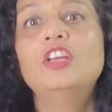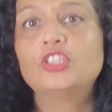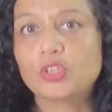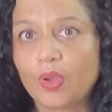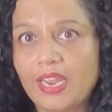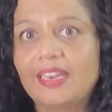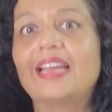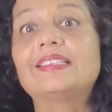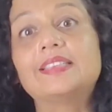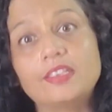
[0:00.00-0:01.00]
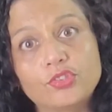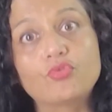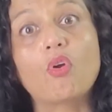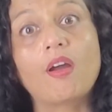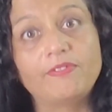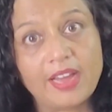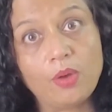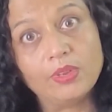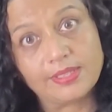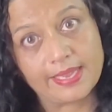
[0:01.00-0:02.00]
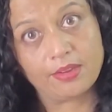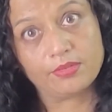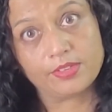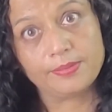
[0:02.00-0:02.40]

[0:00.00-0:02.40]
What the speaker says: so it gets that strong vowel sound.